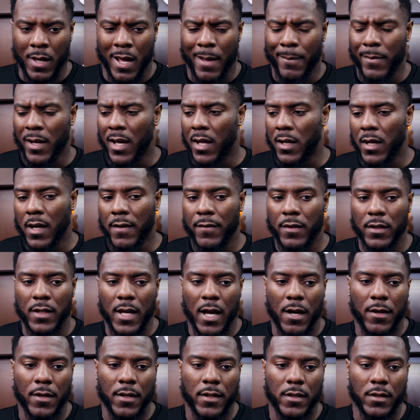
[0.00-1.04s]
I mean, I never
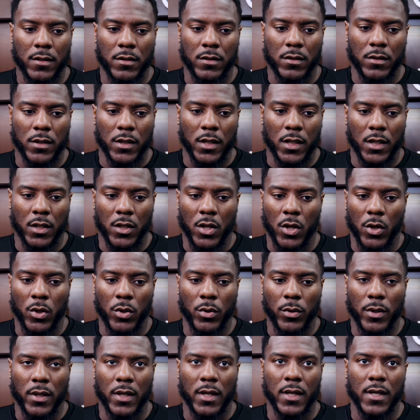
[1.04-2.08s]
doubted, you know,
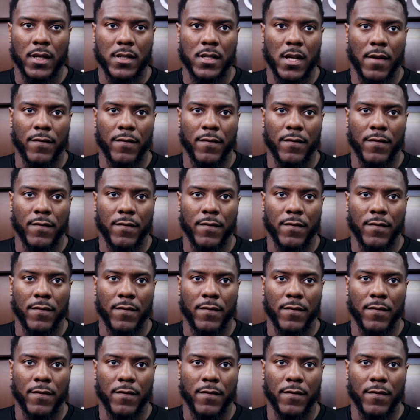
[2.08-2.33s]
who he is.